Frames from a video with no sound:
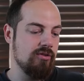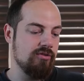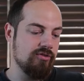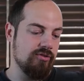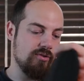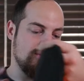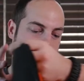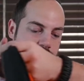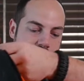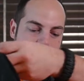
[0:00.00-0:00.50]

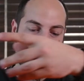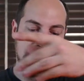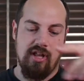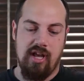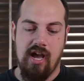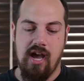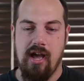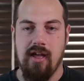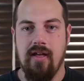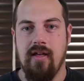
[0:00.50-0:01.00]
so I'll show you
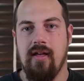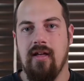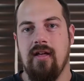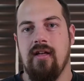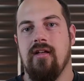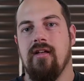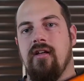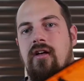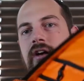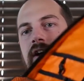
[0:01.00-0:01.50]
that.
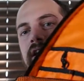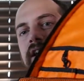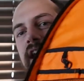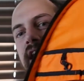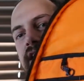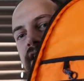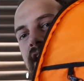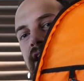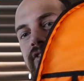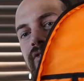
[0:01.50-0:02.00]

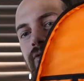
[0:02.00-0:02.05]
Again, that's